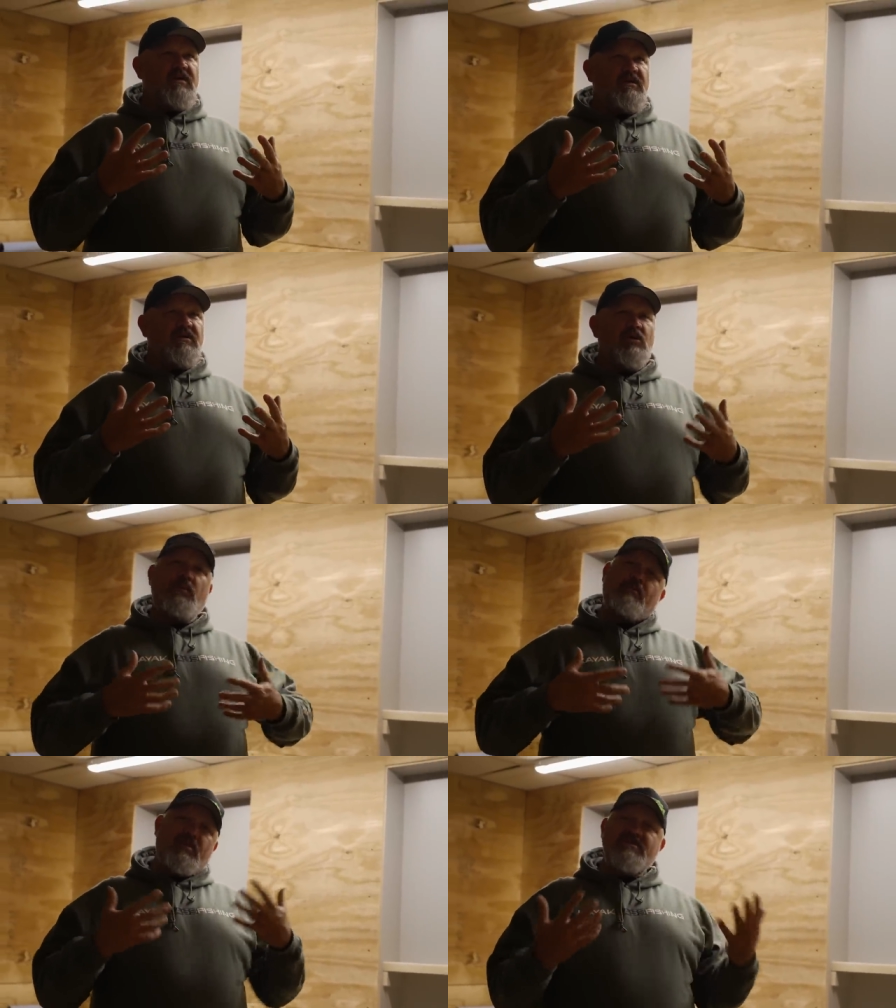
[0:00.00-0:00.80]
you know
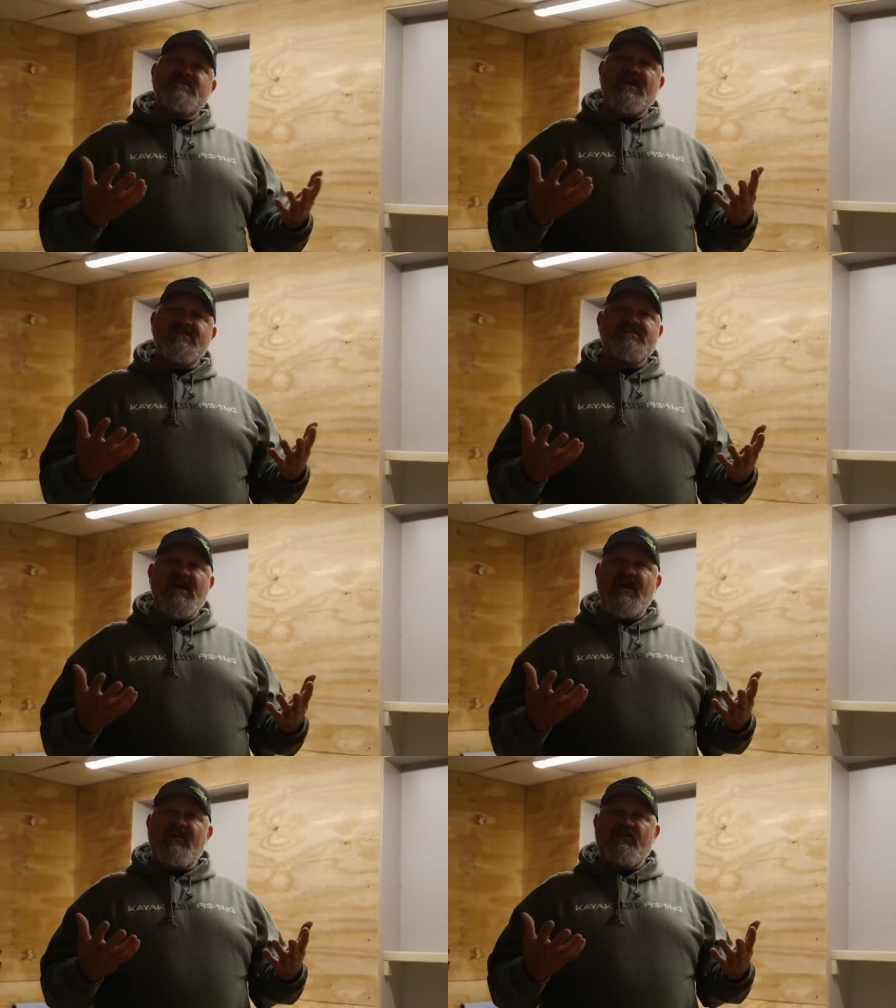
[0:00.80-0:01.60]
embrace that
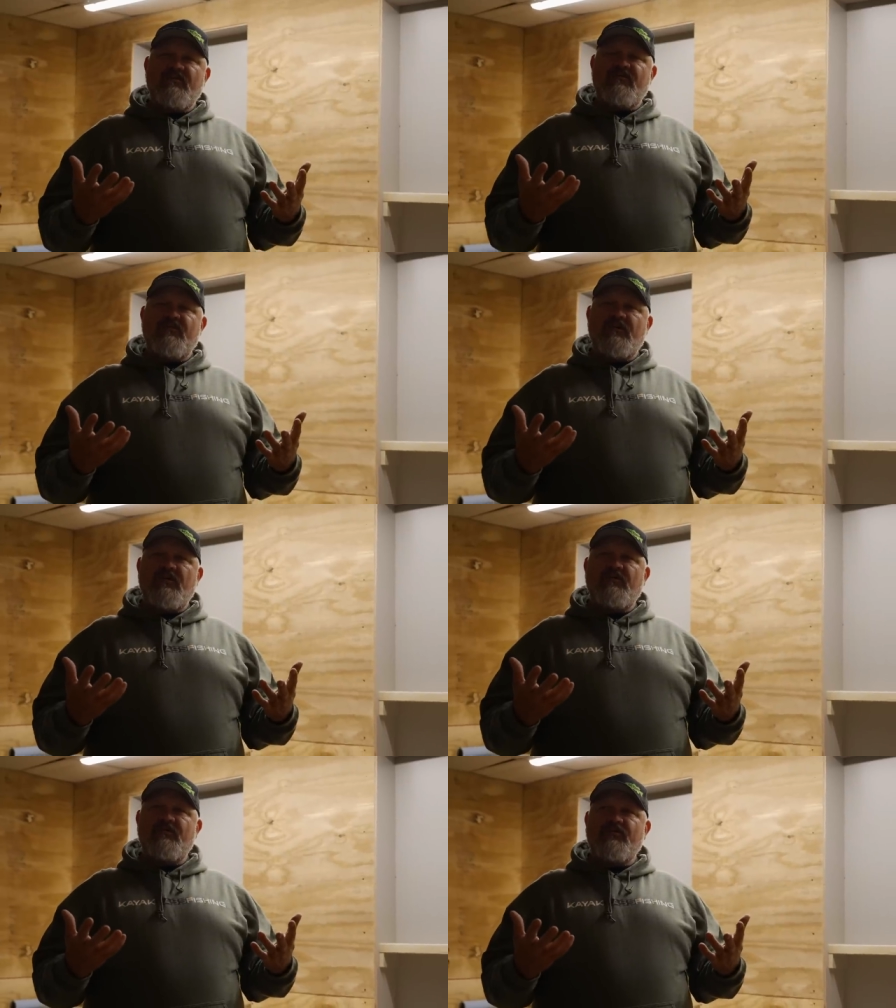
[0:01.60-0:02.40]
side of
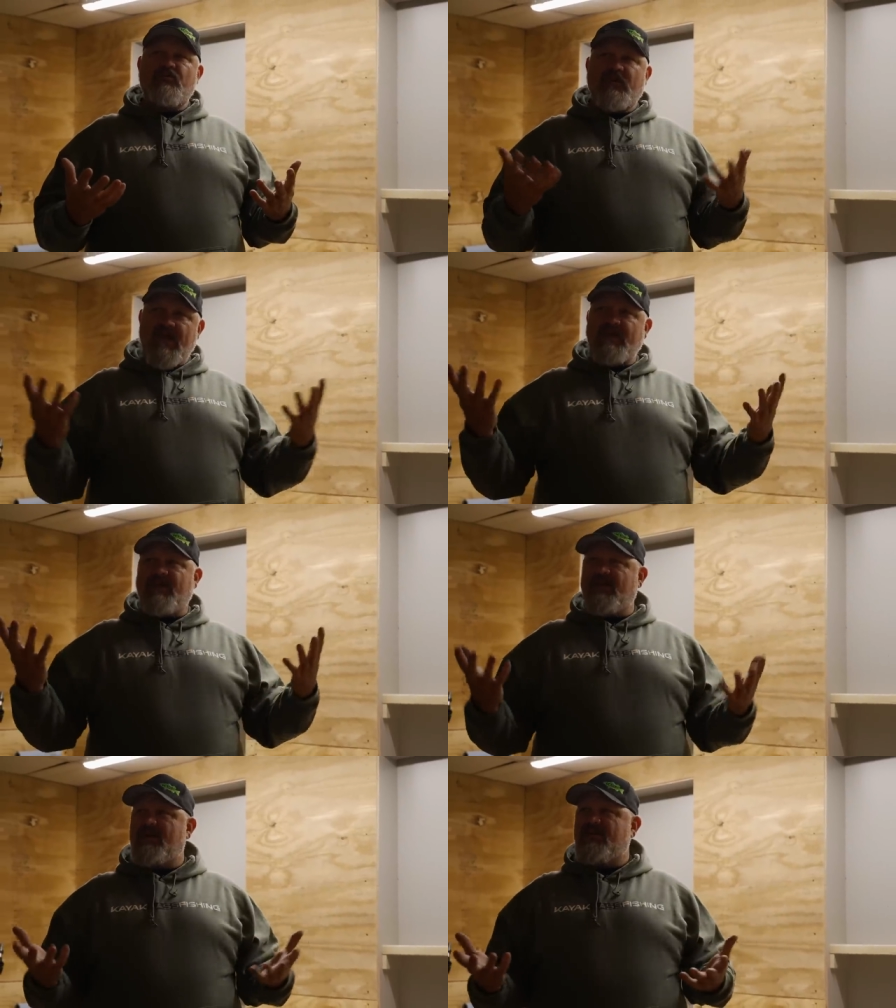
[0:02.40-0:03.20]
of
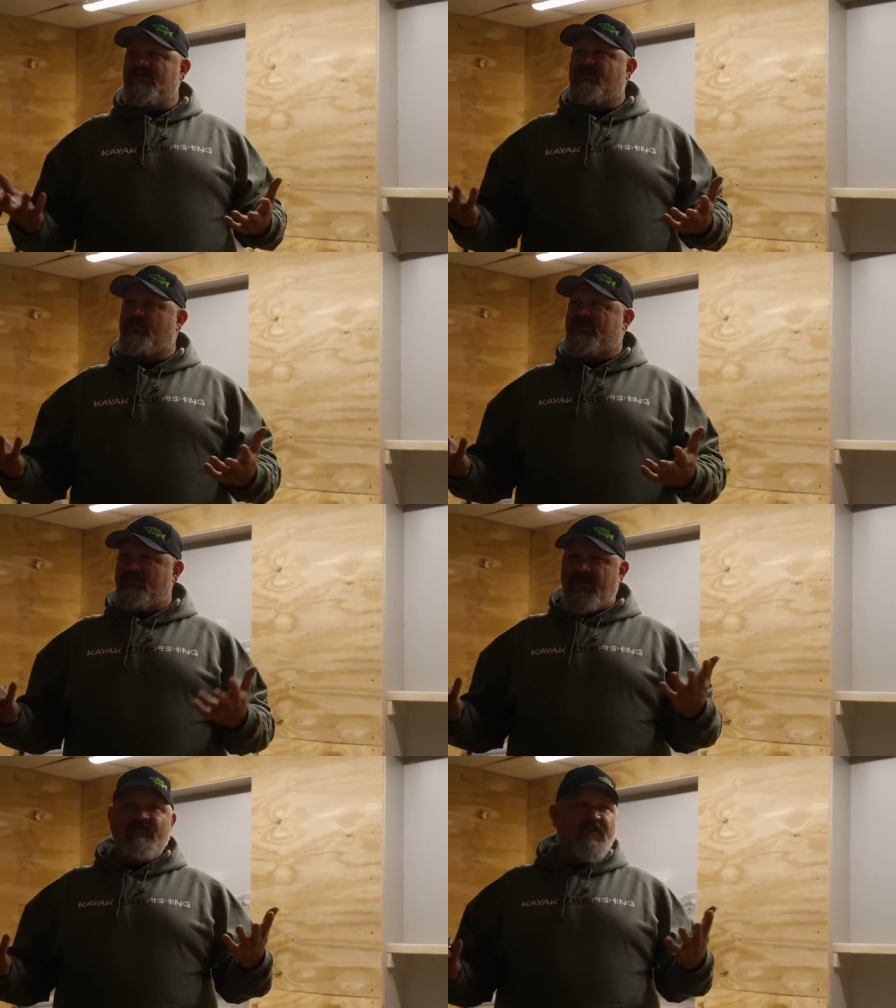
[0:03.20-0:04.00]
creating, and it's it's
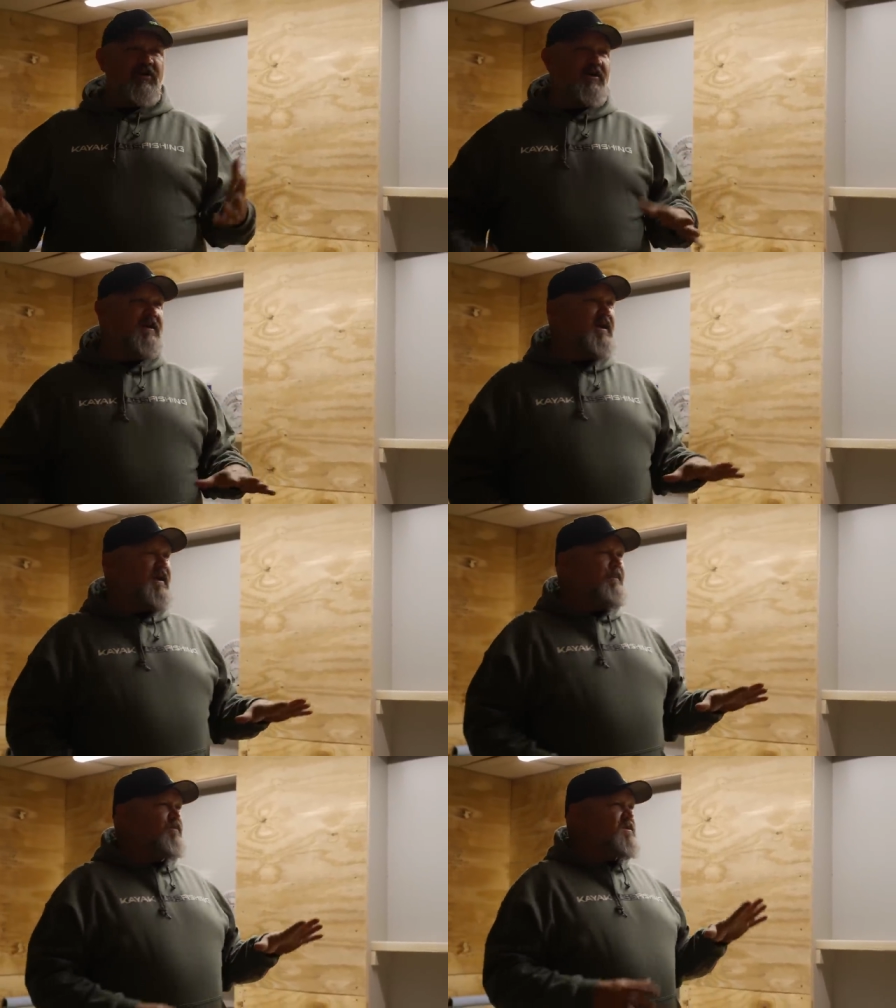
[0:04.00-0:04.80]
been fun.
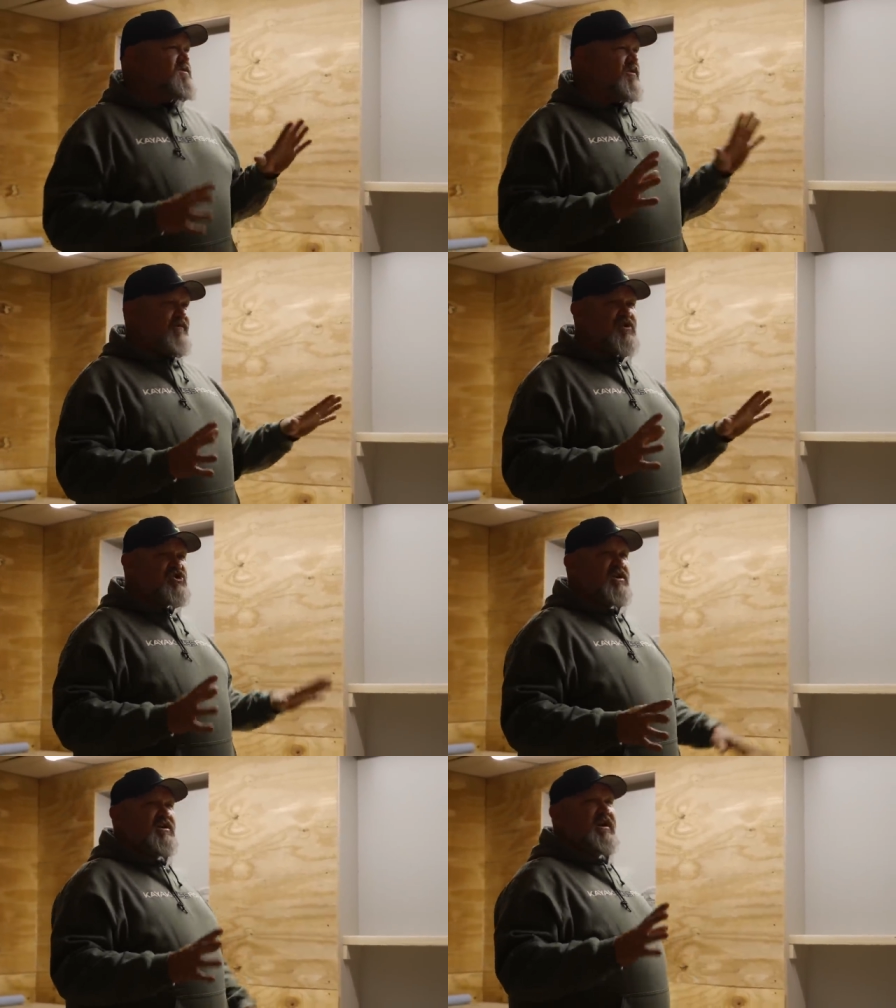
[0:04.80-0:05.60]
So the
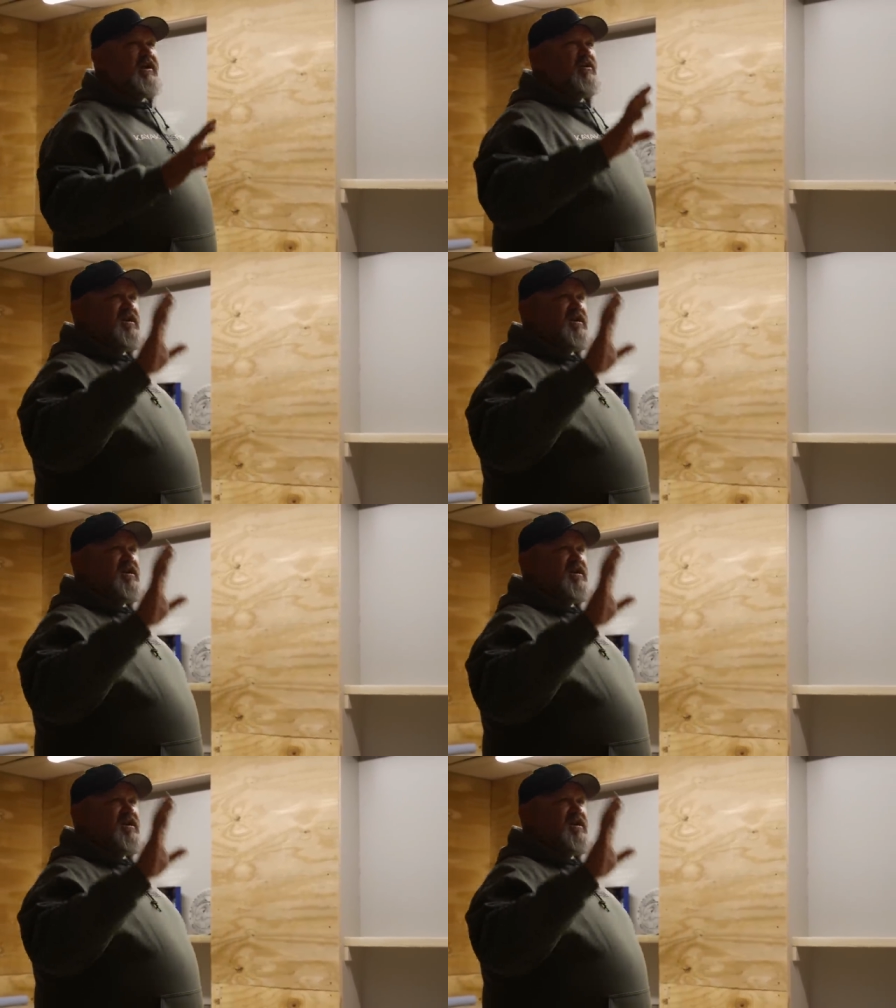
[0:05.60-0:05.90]
vision in here